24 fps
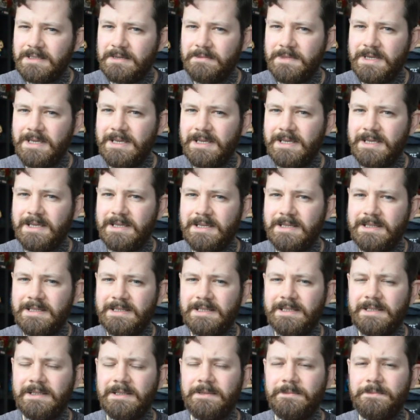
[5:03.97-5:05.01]
to me
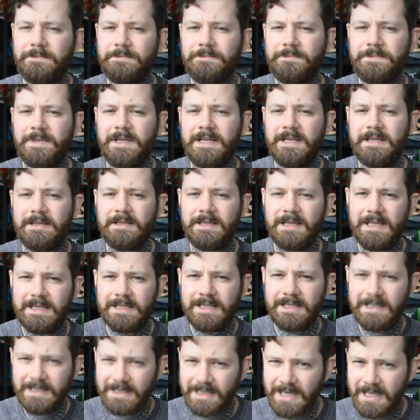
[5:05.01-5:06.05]
um, in a in
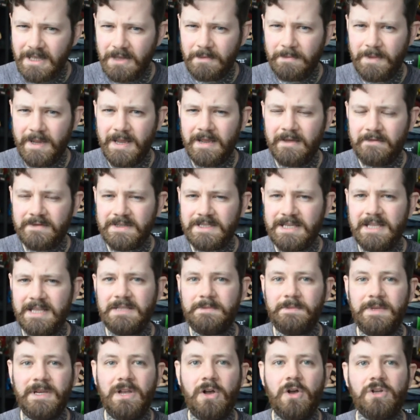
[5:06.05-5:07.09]
a little bit of a sense
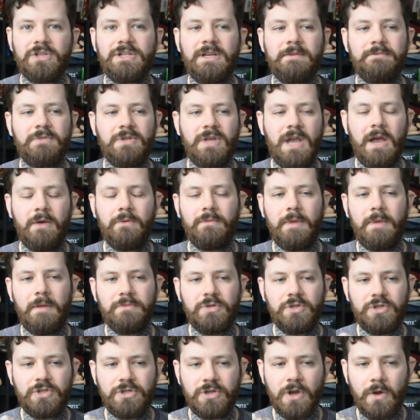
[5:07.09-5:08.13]
because I'm I'm, I'm
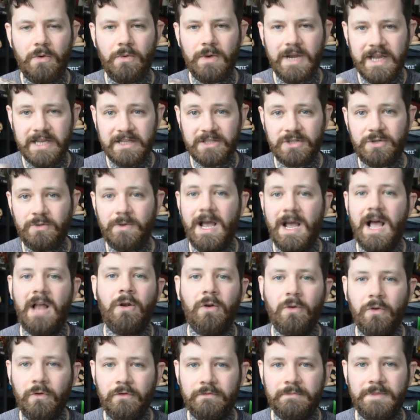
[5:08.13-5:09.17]
so into it. I
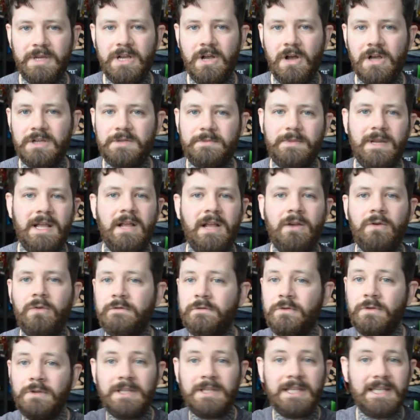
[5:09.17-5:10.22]
love my cosplay. I
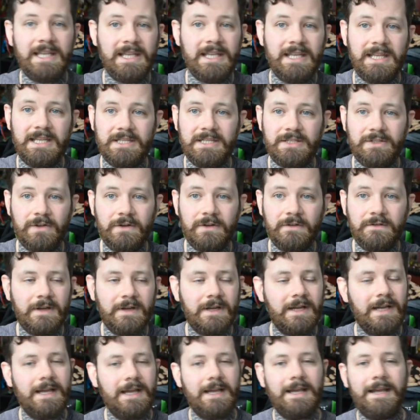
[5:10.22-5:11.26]
love all the geeky stuff.
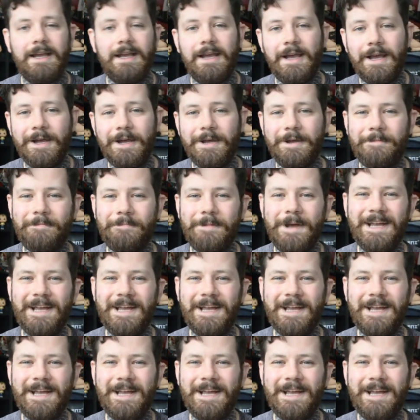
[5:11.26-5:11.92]
Um,